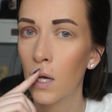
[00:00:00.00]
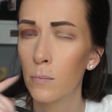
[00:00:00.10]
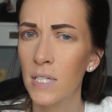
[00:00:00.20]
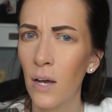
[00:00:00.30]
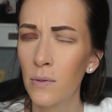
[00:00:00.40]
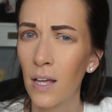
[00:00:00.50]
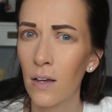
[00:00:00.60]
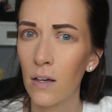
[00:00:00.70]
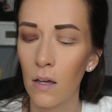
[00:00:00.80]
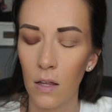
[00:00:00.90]
I'm down
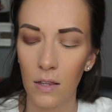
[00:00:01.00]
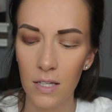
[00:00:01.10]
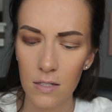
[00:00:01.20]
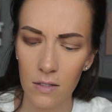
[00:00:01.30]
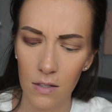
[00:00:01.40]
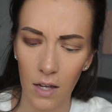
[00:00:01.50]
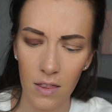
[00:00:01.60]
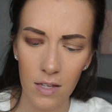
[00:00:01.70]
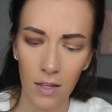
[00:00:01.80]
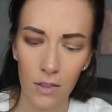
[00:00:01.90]
like at least, I
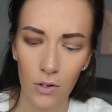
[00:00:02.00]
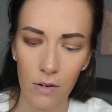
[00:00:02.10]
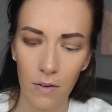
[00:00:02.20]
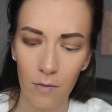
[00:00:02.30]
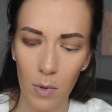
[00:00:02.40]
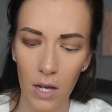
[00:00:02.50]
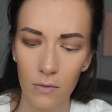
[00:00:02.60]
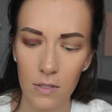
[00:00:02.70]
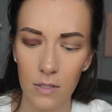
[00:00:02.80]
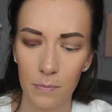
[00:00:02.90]
think, like 35
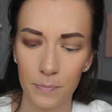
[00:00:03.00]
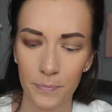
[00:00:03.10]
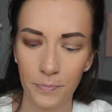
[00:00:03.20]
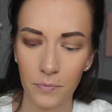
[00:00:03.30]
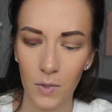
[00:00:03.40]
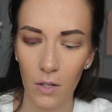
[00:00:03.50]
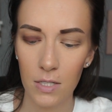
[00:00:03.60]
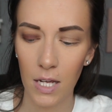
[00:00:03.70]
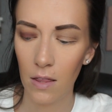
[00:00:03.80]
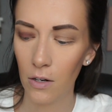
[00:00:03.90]
pounds
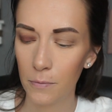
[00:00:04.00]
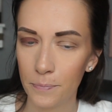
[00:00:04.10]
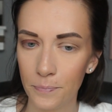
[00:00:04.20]
altogether.